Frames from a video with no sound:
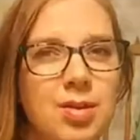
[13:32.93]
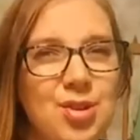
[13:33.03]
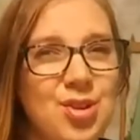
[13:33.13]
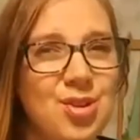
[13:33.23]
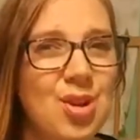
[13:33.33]

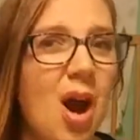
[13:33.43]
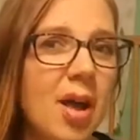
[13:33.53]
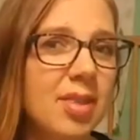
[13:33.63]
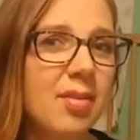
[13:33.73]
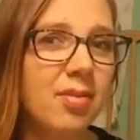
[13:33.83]
you're
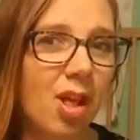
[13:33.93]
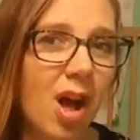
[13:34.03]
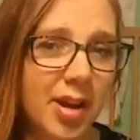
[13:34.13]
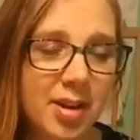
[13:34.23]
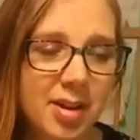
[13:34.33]
not
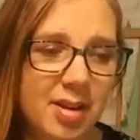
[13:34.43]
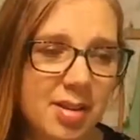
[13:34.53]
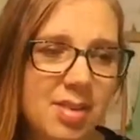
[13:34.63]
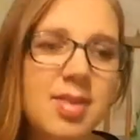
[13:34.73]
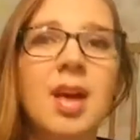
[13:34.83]
flawed.
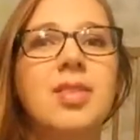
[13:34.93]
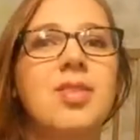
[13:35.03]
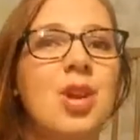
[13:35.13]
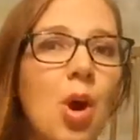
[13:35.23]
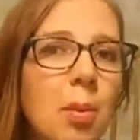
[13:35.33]

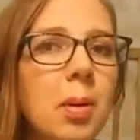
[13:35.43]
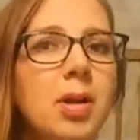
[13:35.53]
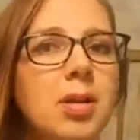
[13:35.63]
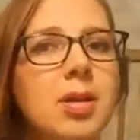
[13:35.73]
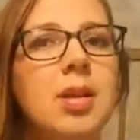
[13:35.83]
That's
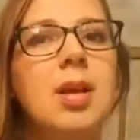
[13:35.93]
normal.